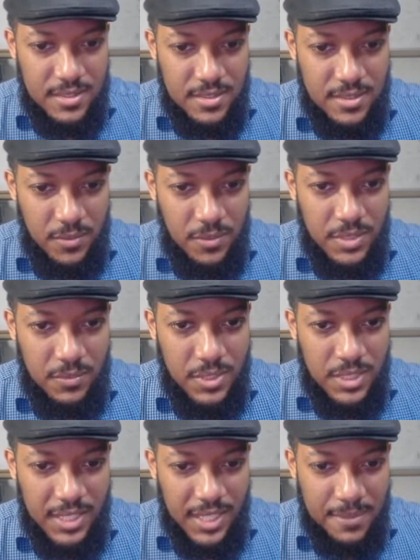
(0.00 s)
so one
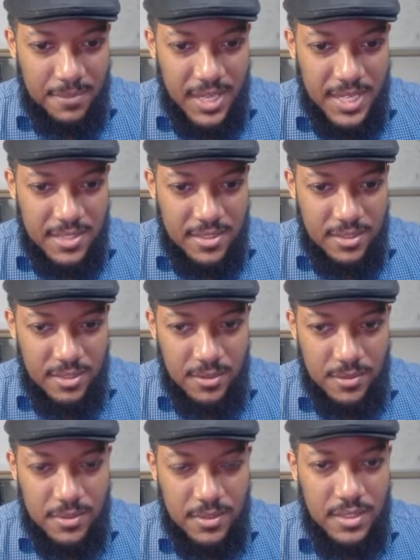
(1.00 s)
thing I might do
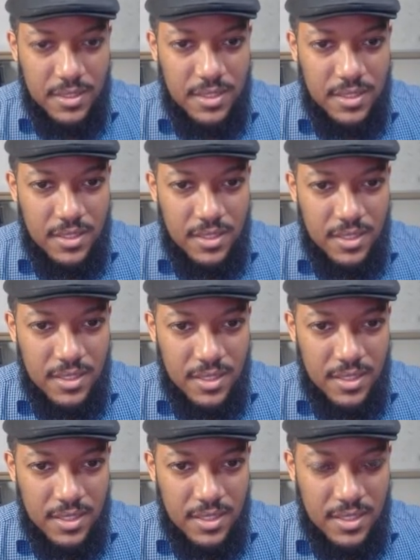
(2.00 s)

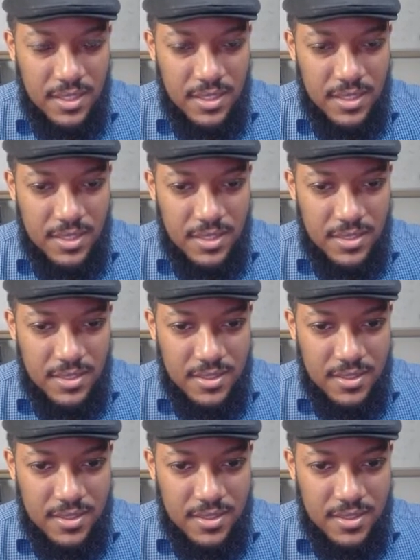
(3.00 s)
is